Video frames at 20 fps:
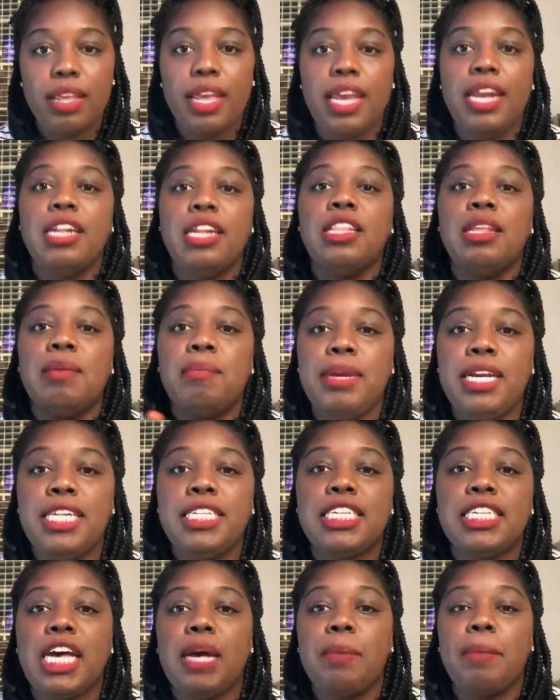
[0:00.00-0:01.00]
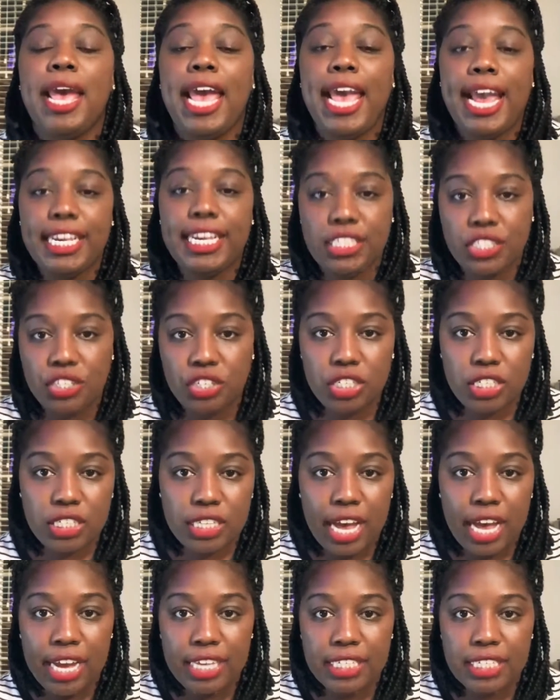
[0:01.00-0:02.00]
And in the meantime,
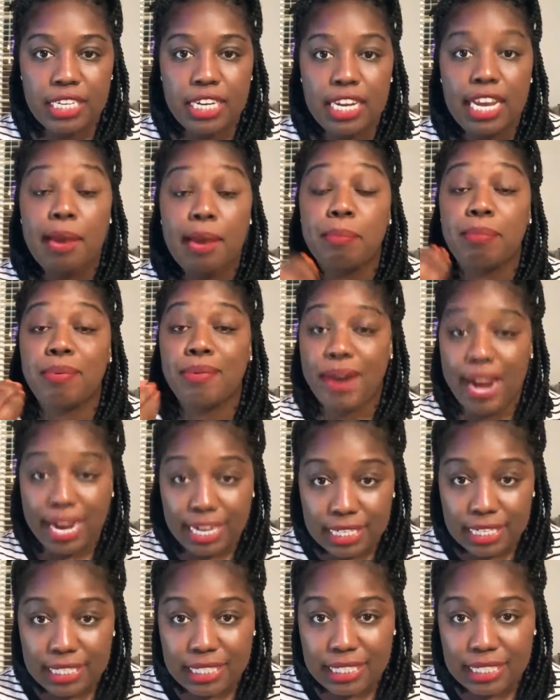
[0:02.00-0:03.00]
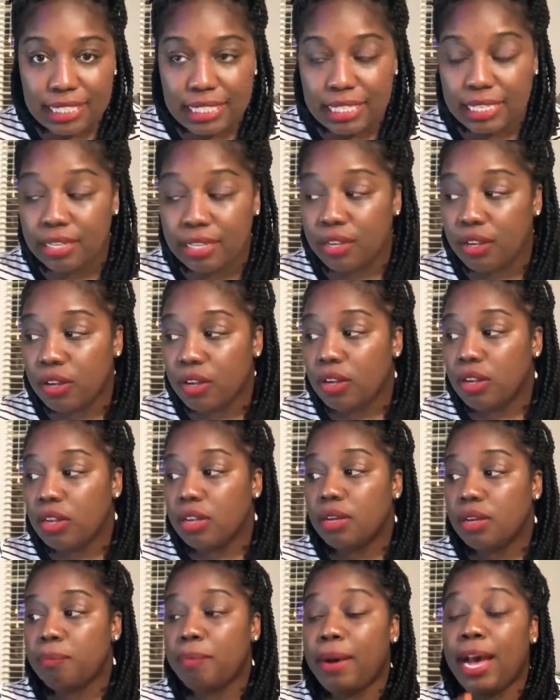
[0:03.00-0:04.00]
exercising and practicing
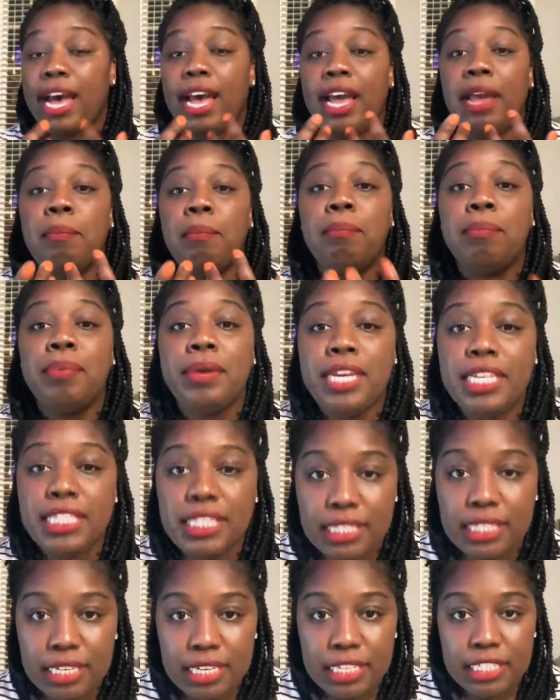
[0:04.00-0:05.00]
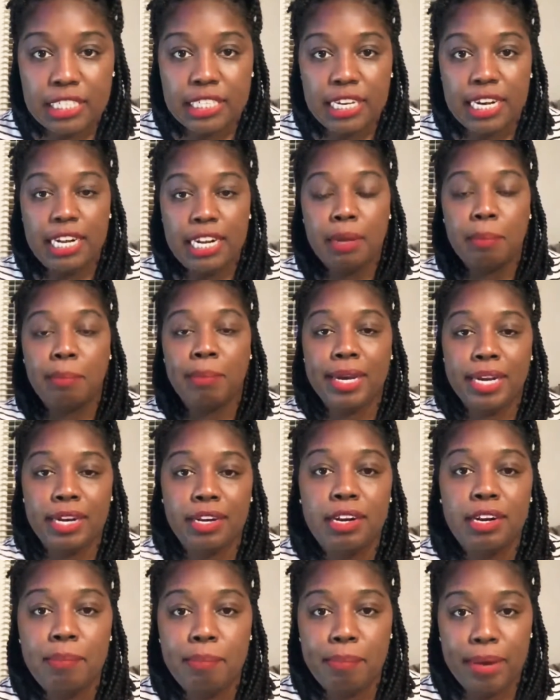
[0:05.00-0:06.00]
my business, getting better
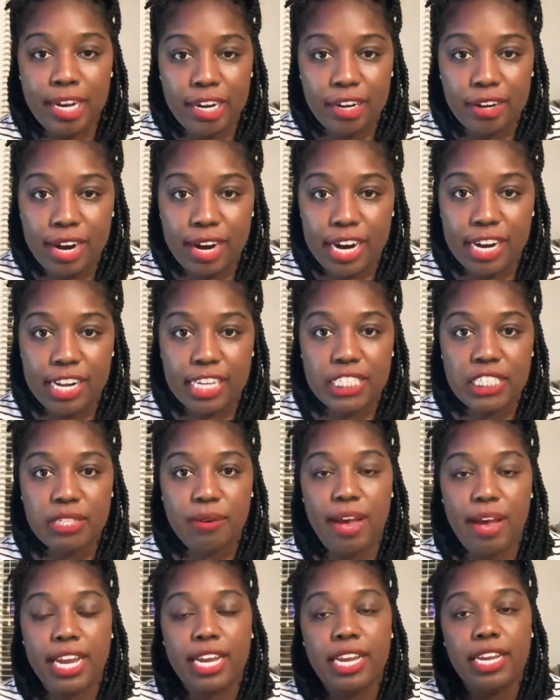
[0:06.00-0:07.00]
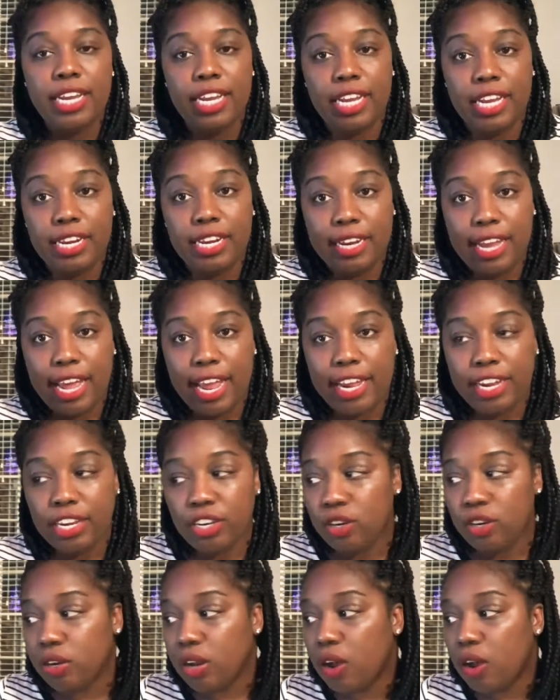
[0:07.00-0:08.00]
and better at it, so I can get
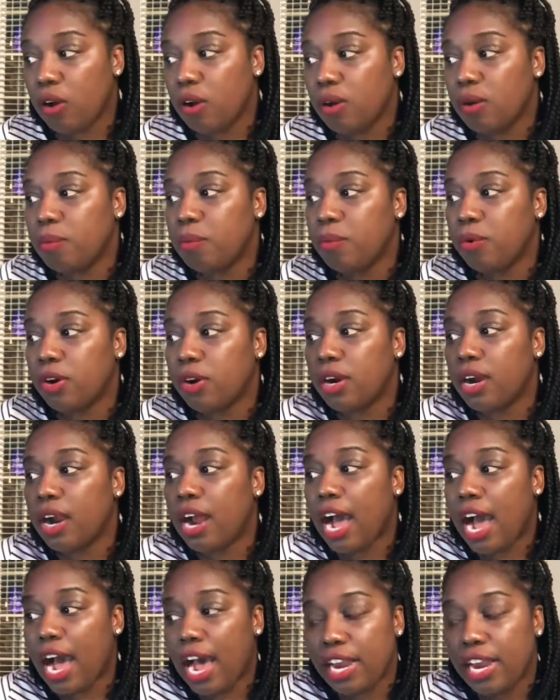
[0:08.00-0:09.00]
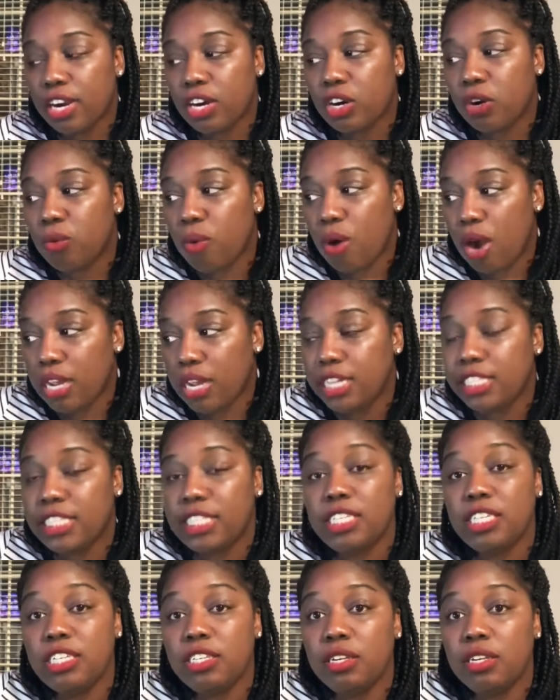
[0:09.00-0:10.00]
more higher
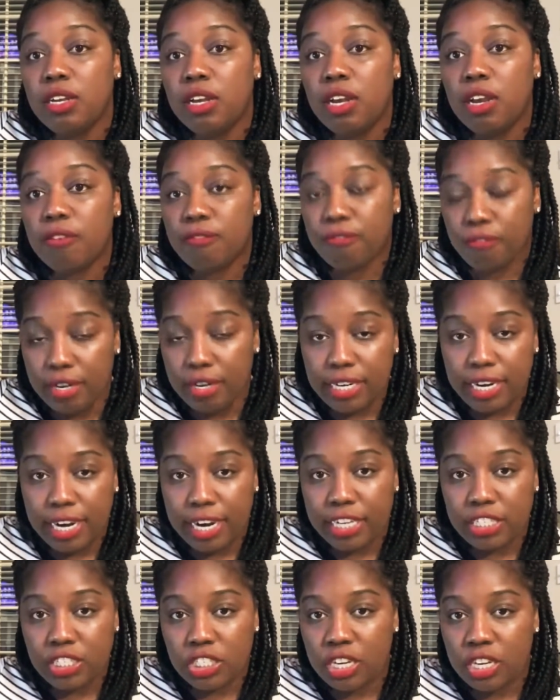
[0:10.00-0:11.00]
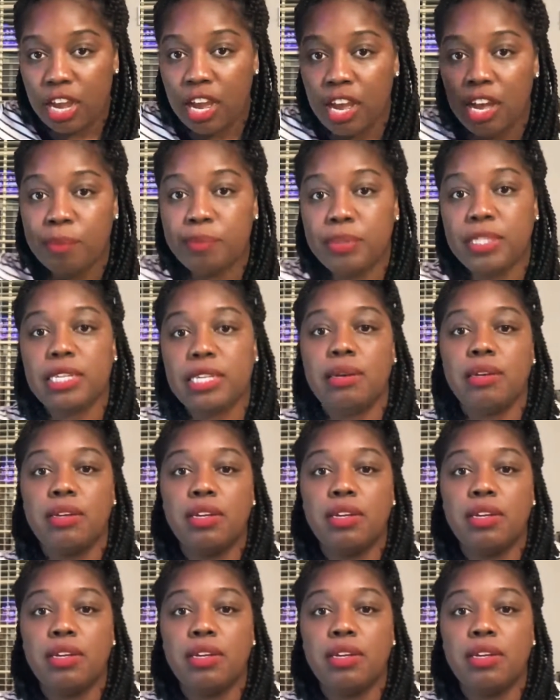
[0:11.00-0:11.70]
quality freelance jobs